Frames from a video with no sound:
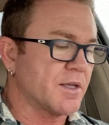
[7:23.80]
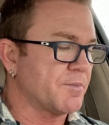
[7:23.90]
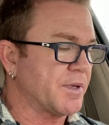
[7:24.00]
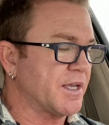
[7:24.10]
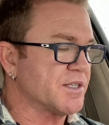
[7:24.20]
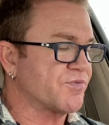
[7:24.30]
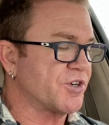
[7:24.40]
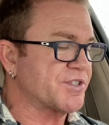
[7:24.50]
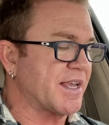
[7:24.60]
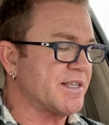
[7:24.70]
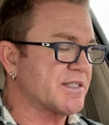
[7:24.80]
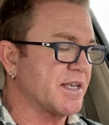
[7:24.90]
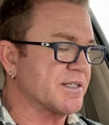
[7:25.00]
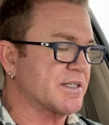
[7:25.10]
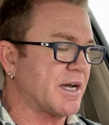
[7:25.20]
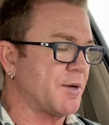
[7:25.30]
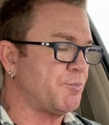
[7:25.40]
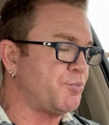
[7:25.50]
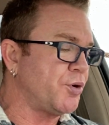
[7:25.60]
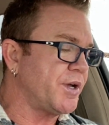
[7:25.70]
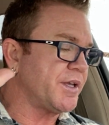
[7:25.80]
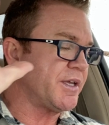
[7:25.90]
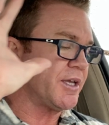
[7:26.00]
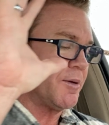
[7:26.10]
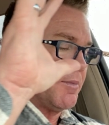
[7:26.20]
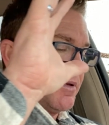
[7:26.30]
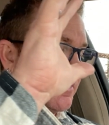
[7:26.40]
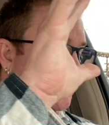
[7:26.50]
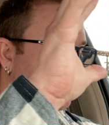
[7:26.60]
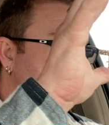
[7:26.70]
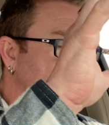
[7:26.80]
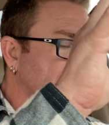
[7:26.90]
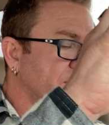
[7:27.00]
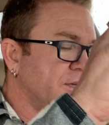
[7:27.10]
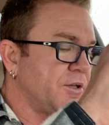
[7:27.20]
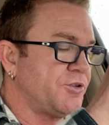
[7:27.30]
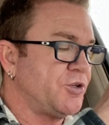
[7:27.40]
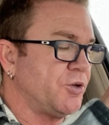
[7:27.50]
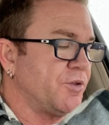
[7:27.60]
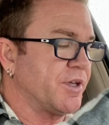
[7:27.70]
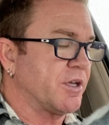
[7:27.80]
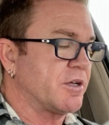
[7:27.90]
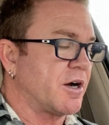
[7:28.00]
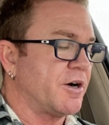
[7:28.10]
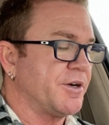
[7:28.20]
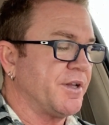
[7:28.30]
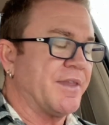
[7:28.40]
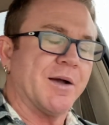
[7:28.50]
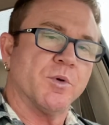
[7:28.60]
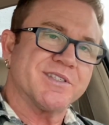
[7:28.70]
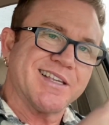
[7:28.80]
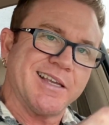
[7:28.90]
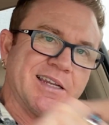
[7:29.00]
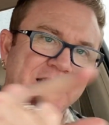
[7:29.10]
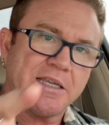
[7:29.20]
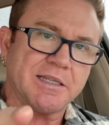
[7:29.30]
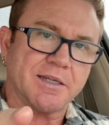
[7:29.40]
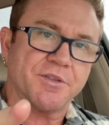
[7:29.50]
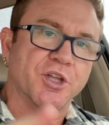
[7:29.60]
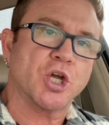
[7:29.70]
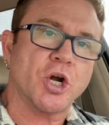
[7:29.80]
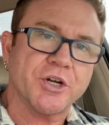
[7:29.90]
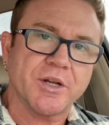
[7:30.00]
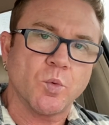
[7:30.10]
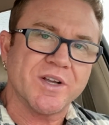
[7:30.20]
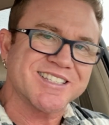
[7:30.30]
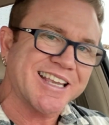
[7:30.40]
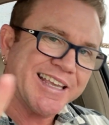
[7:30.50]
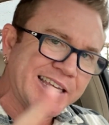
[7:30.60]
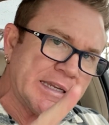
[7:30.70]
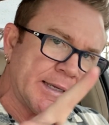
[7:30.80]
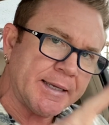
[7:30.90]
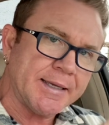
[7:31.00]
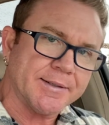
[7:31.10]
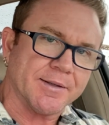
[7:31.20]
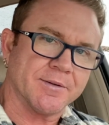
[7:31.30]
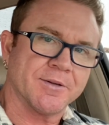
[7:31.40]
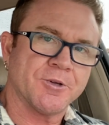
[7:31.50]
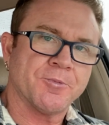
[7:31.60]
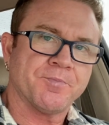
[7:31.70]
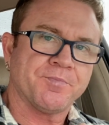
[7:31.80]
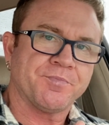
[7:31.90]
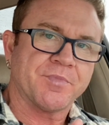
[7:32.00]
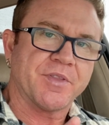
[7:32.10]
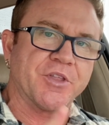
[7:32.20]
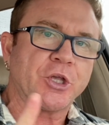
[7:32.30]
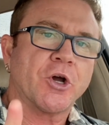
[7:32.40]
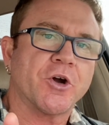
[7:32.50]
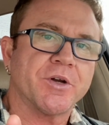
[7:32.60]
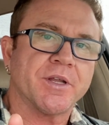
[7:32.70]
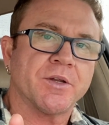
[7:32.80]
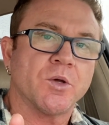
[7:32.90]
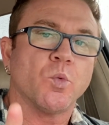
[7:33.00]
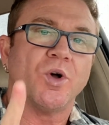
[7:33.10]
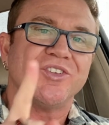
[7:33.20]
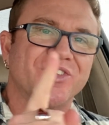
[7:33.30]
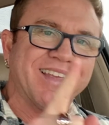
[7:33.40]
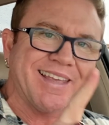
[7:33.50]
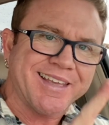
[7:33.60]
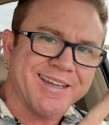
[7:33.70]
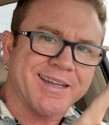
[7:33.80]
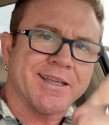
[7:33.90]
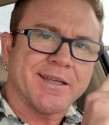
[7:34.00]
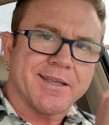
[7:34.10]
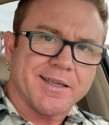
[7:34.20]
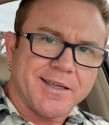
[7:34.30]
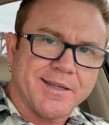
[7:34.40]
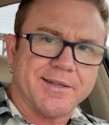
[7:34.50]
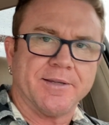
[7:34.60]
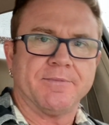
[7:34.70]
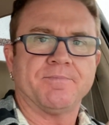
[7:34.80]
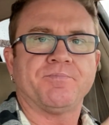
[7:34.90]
Because verse 8 says God put him into the garden that was in Eden. The garden was in Eden. The garden was in Eden.